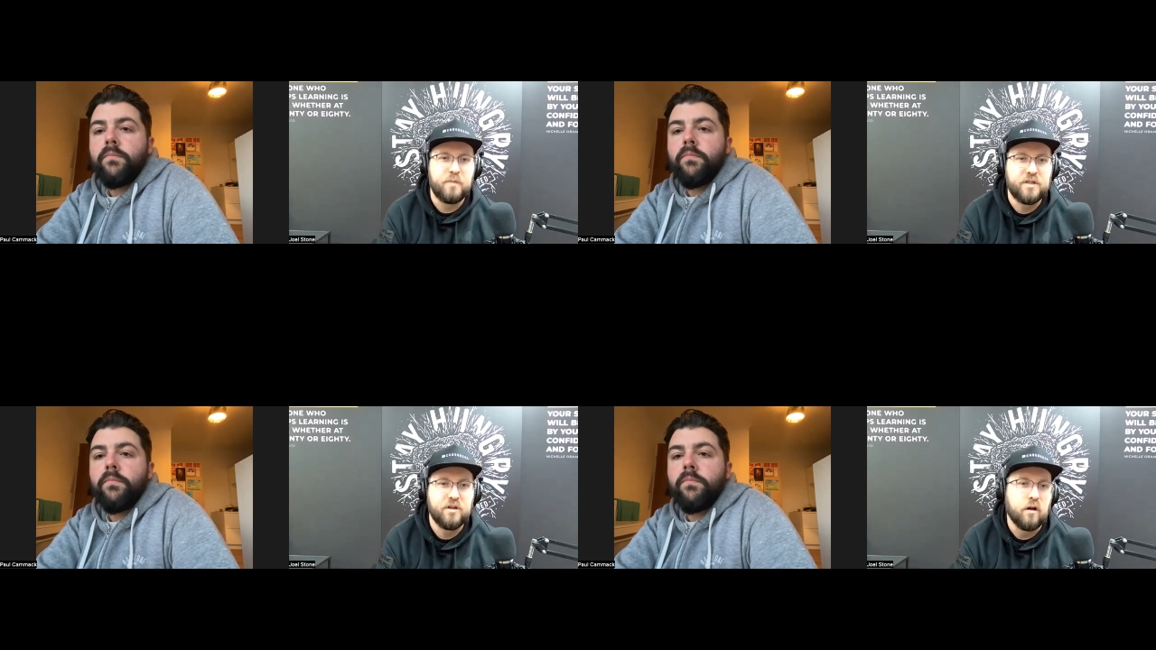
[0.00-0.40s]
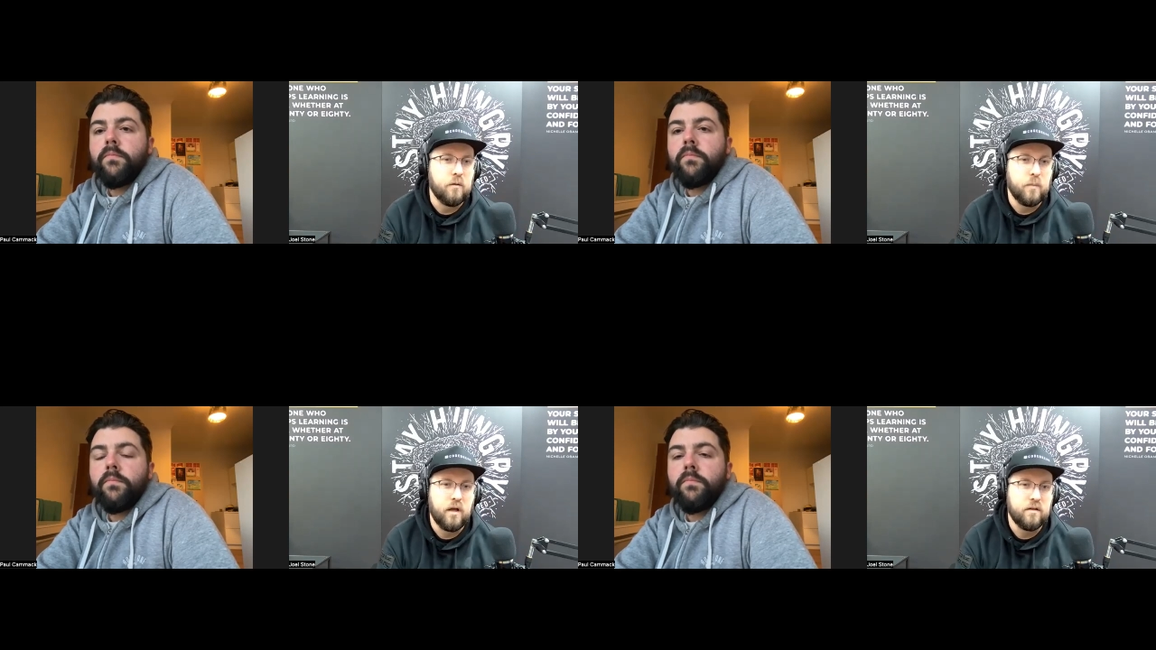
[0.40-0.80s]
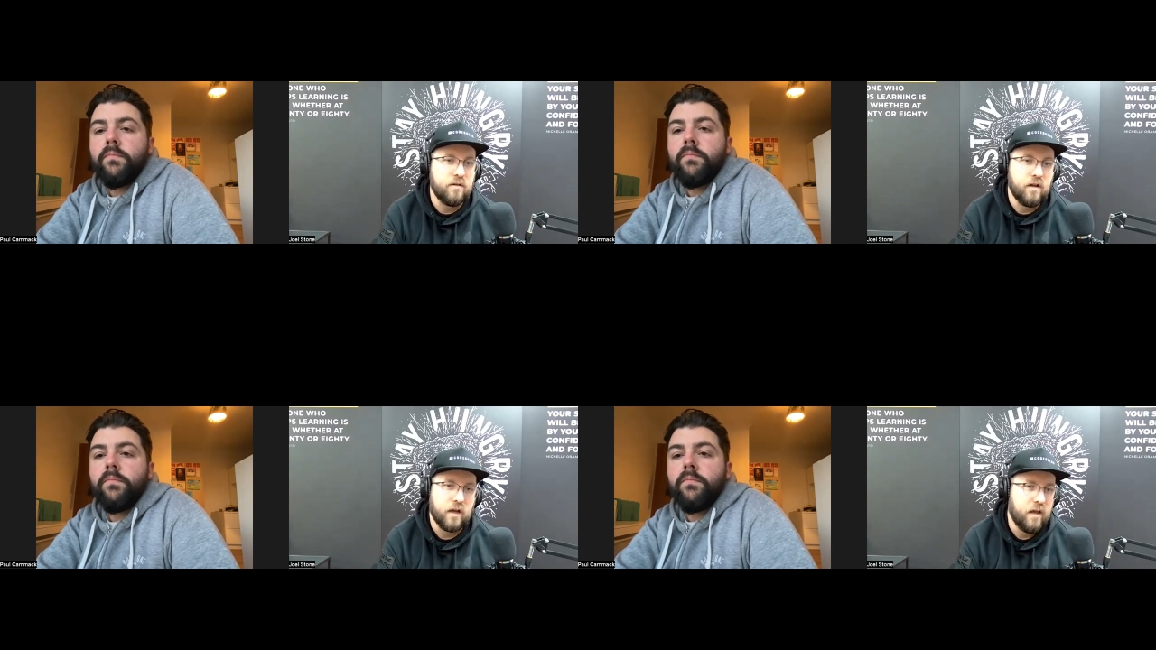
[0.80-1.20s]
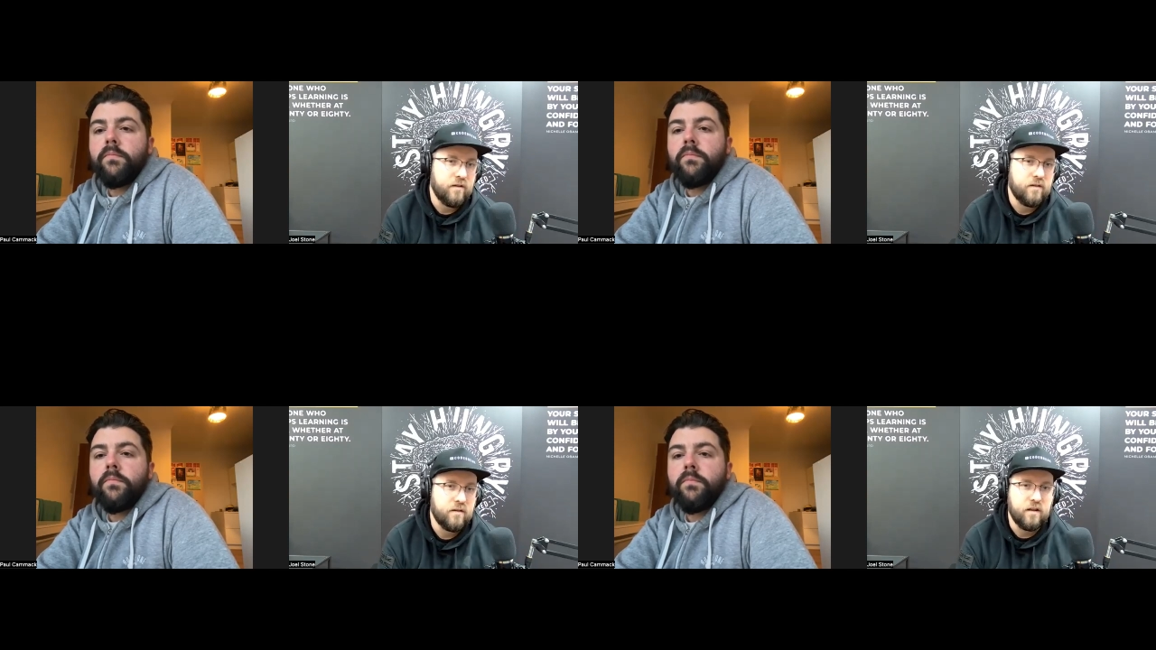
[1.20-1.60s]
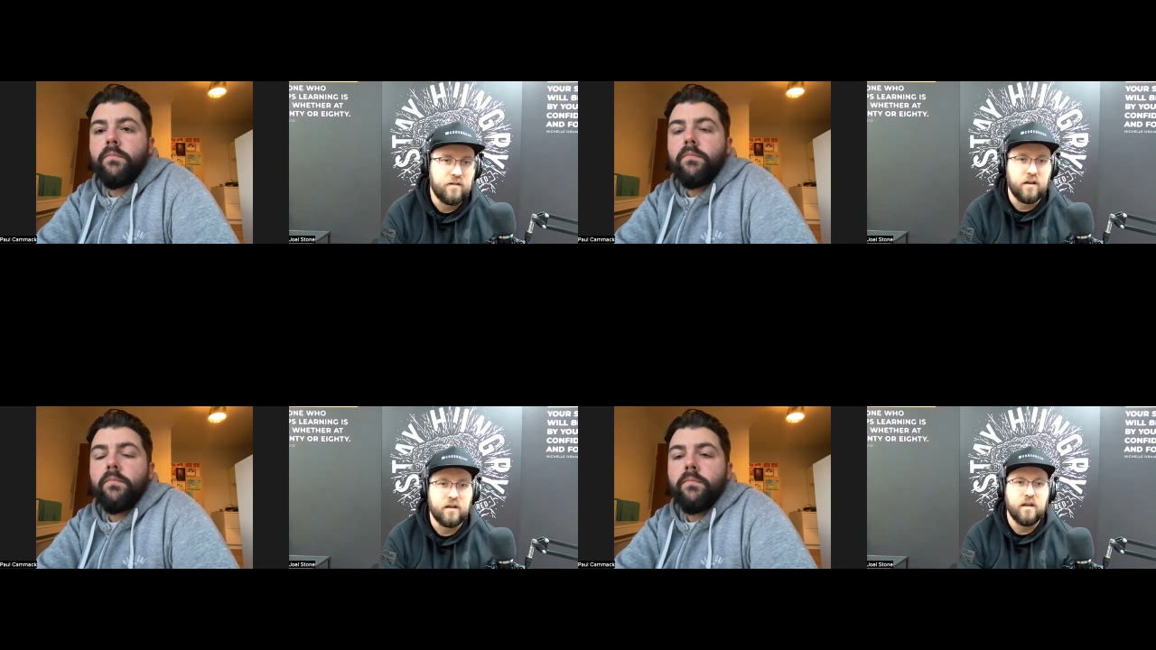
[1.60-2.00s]
Speaker 1: would be chocolate bars i guess
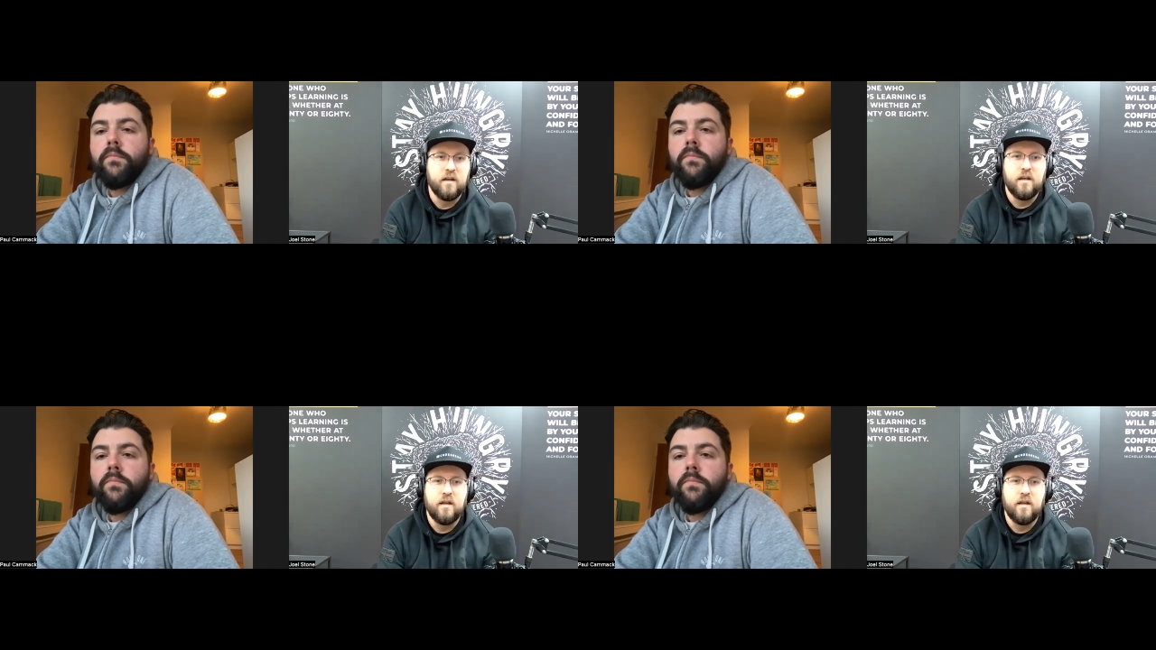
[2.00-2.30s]
there's like